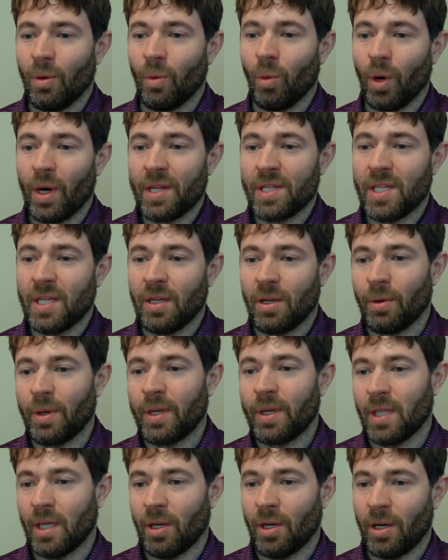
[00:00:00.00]
what is it
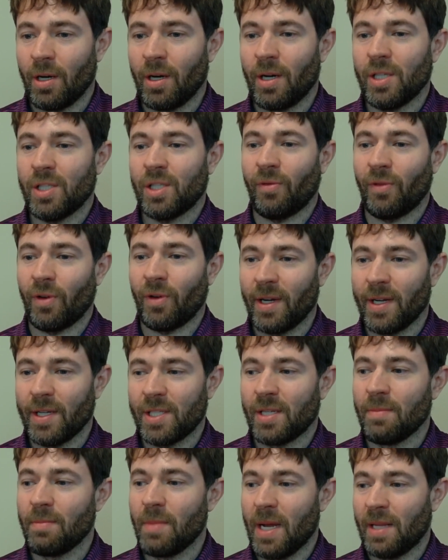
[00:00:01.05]
going to cost for
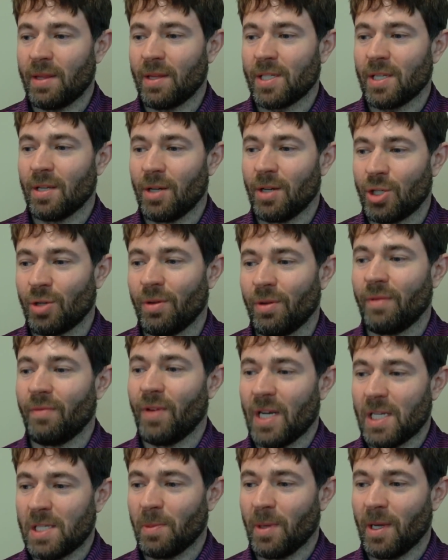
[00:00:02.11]
us to make this initial
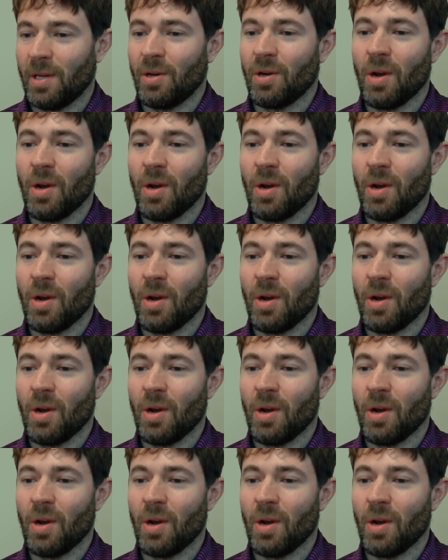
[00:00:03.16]
investment,